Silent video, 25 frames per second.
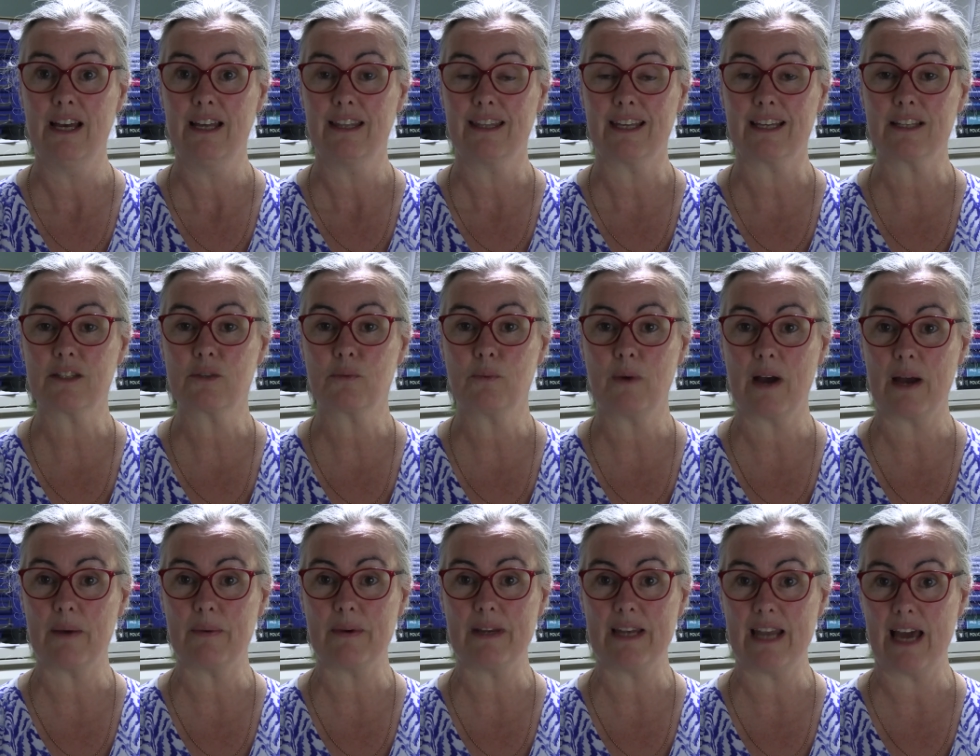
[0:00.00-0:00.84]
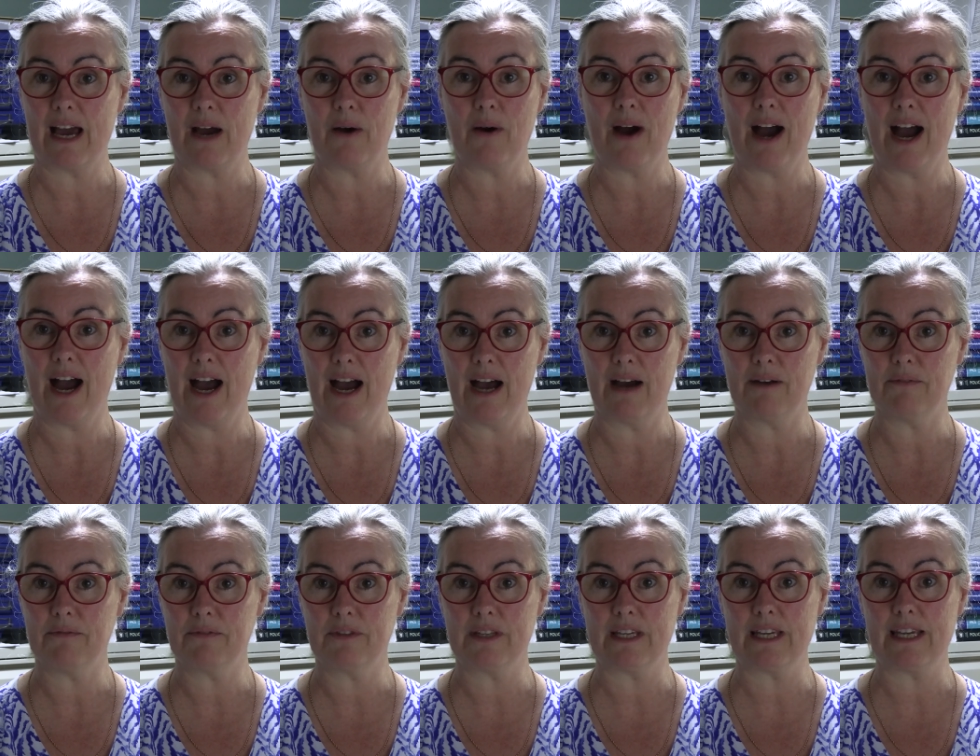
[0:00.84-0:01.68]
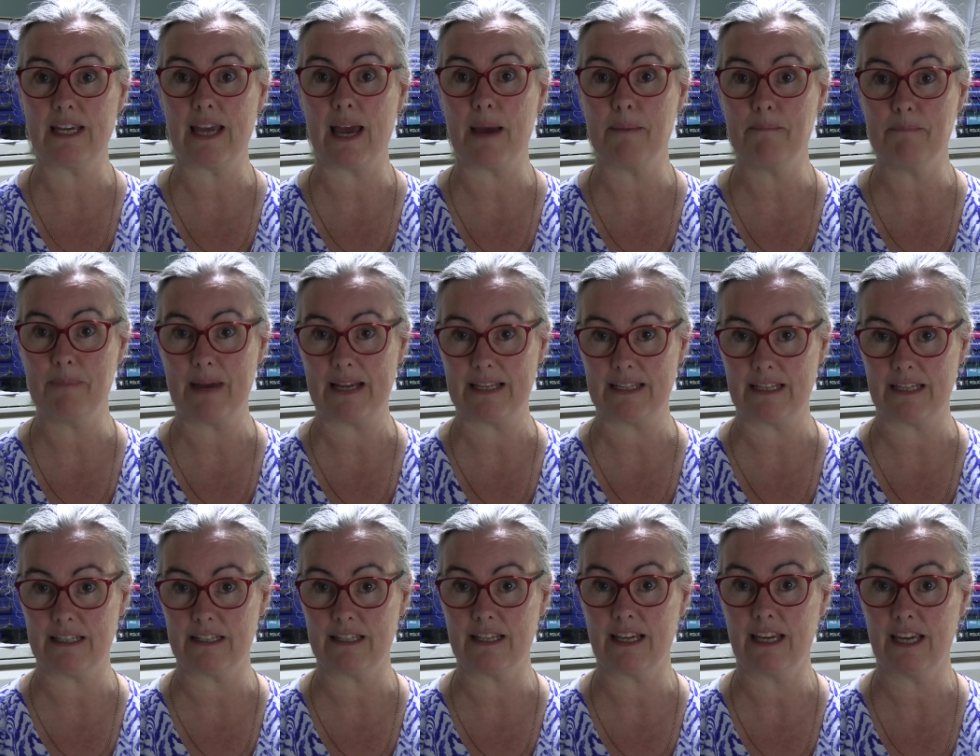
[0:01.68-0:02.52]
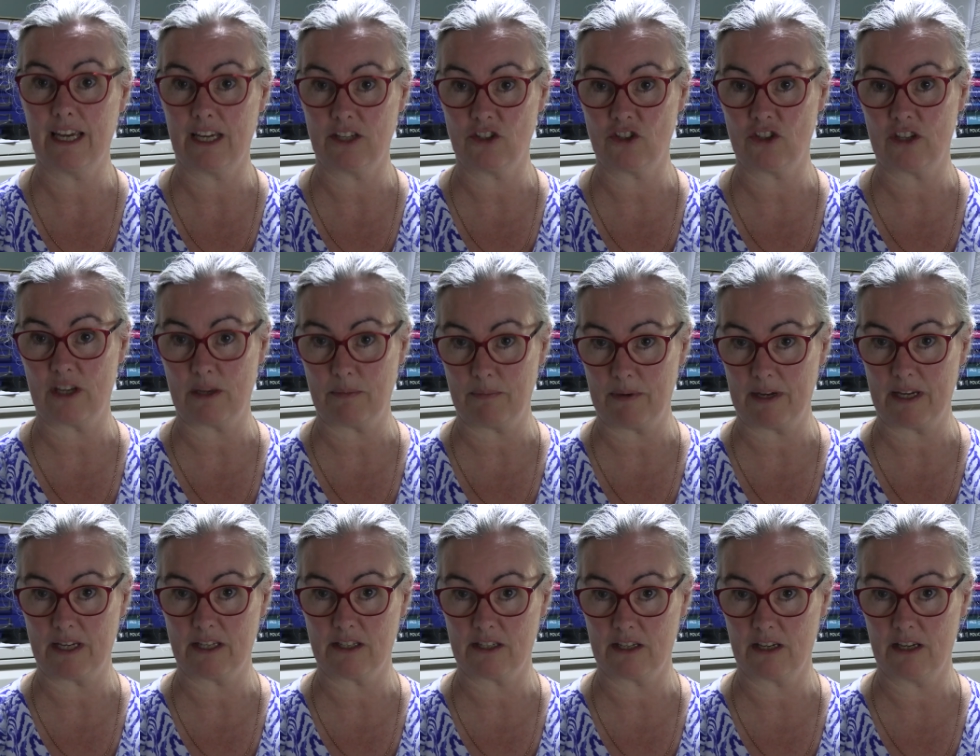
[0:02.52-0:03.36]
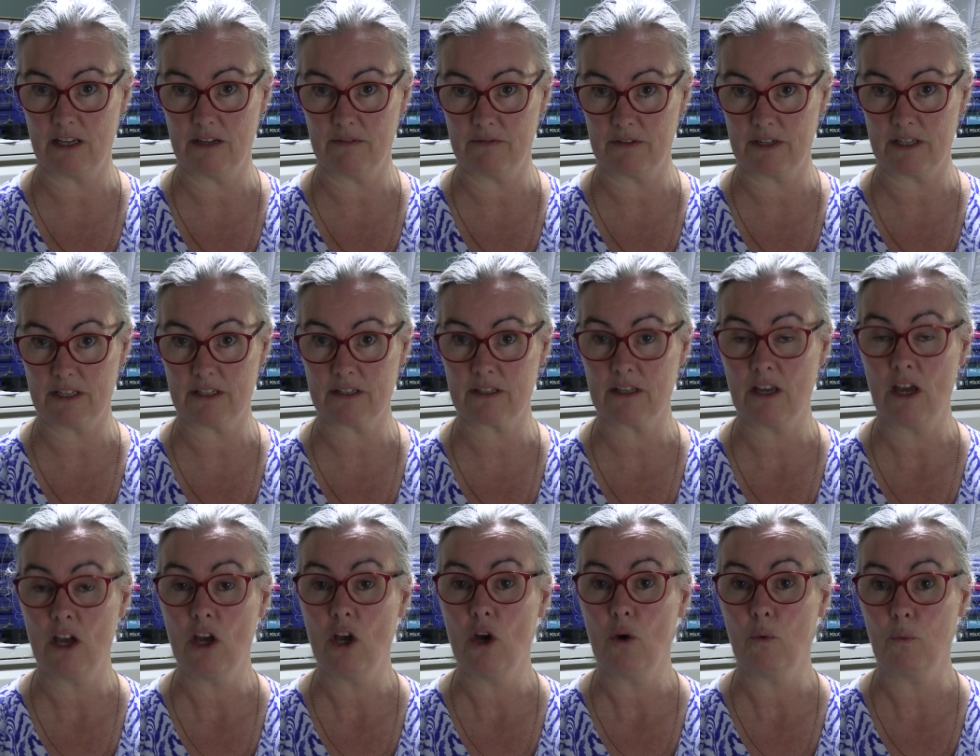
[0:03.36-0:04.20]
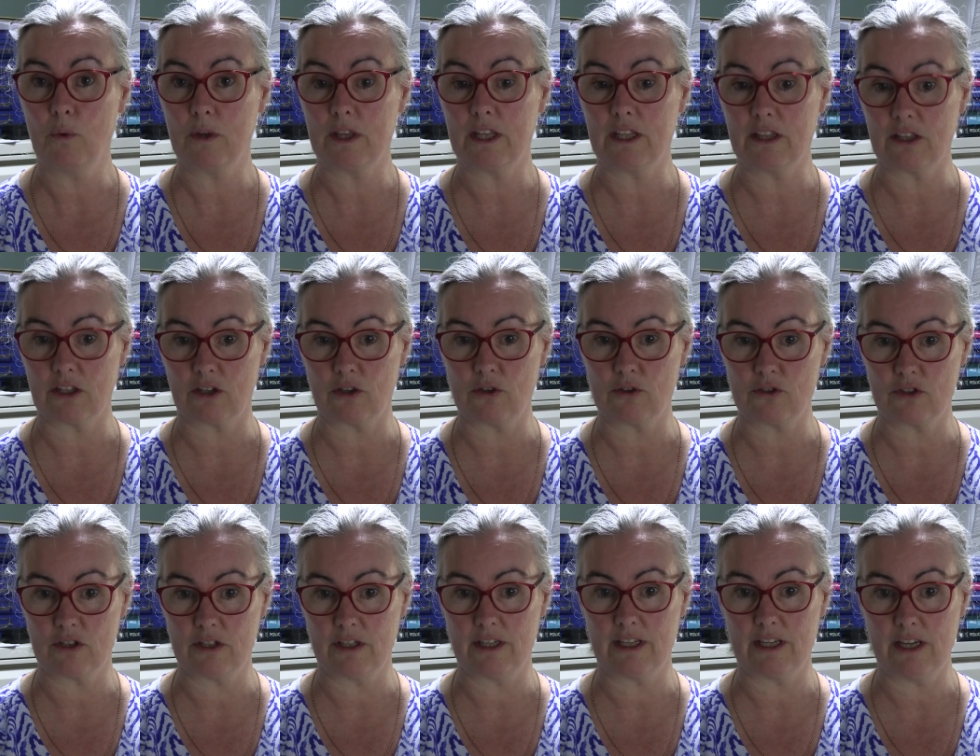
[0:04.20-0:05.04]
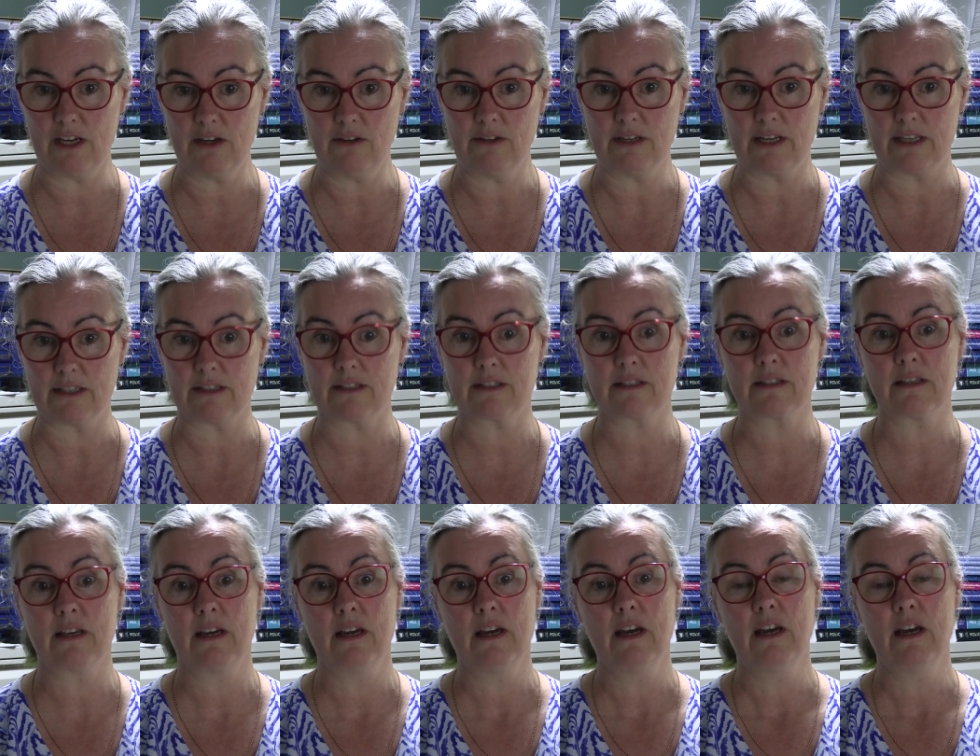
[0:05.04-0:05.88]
that's why we now have the embedded HCP service within the custody units.